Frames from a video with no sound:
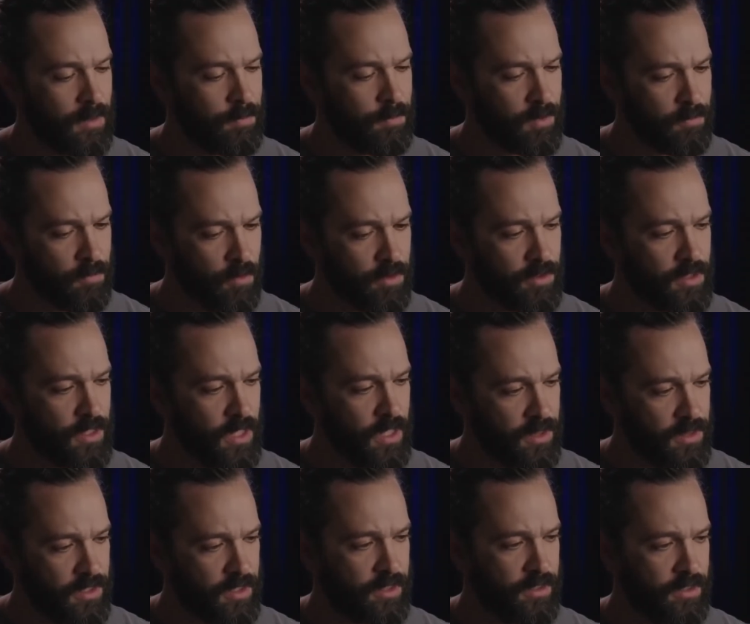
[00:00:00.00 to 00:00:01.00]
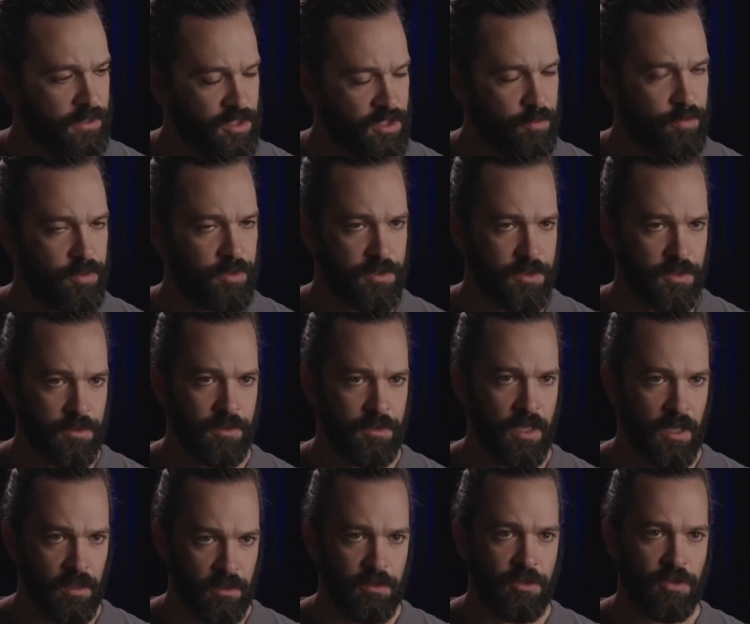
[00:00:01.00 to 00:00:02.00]
But more than anything, it needs to put you
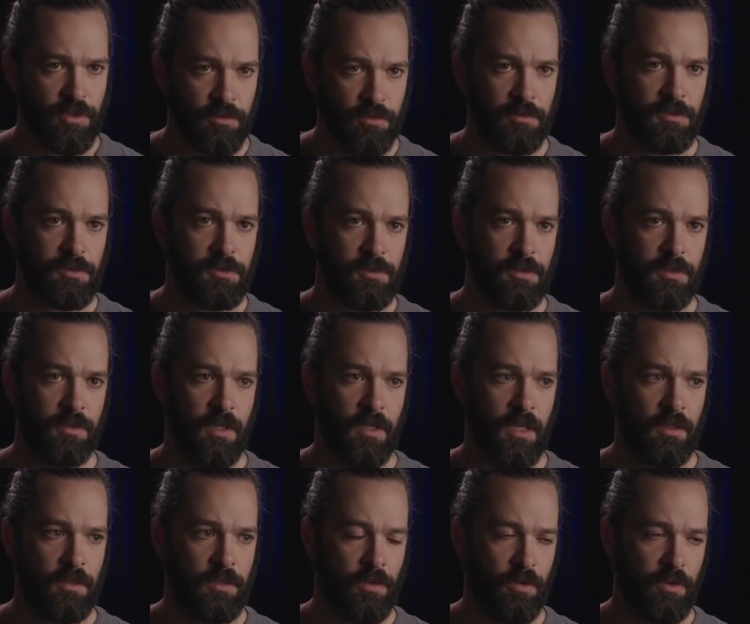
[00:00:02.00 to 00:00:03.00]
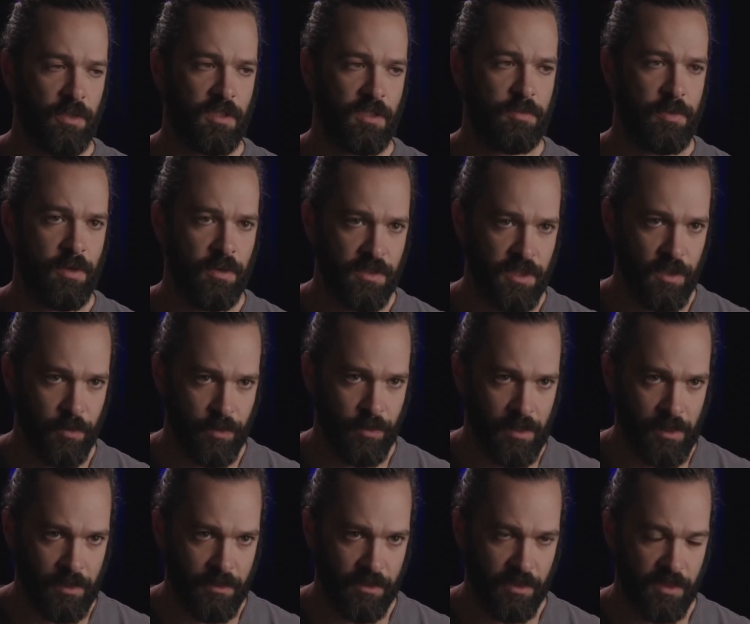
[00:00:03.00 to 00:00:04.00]
in Ellie's shoes, that you're experiencing
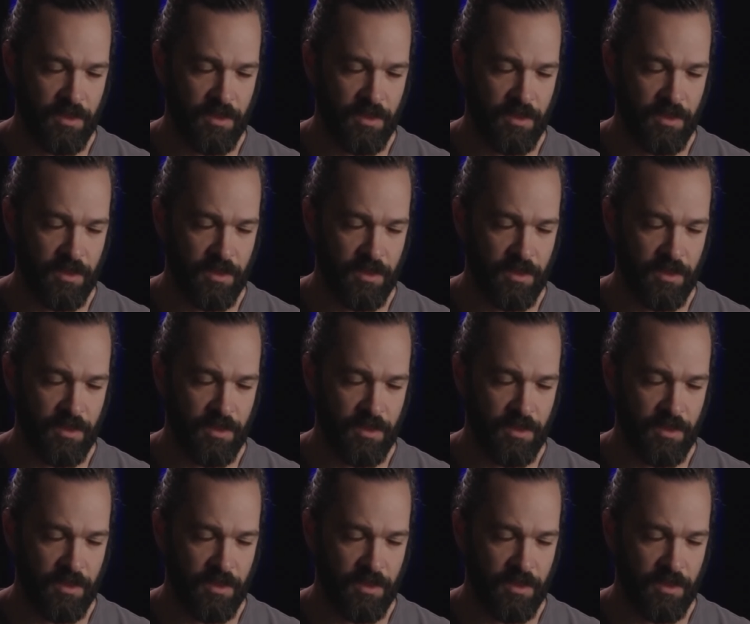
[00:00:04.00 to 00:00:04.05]
what Ellie's